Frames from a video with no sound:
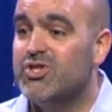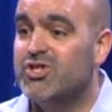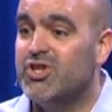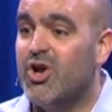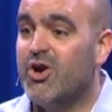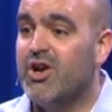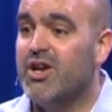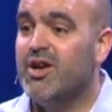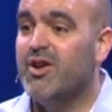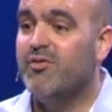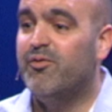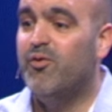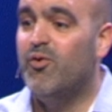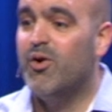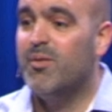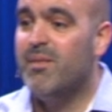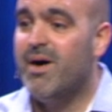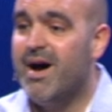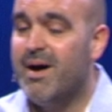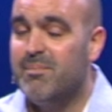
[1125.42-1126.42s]
starting to
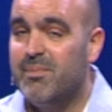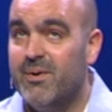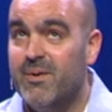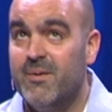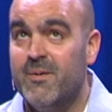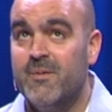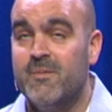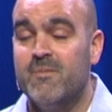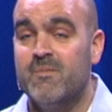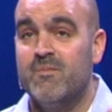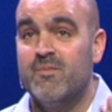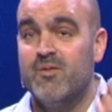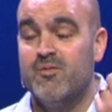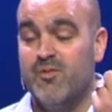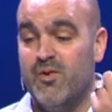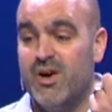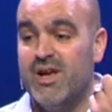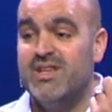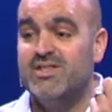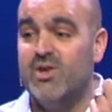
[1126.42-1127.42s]
form up
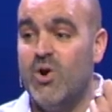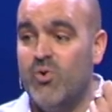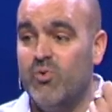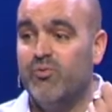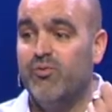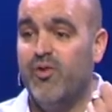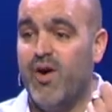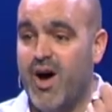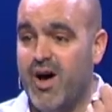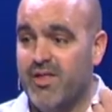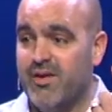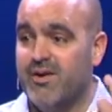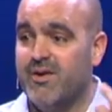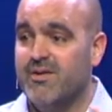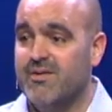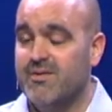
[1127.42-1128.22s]
for his own Father.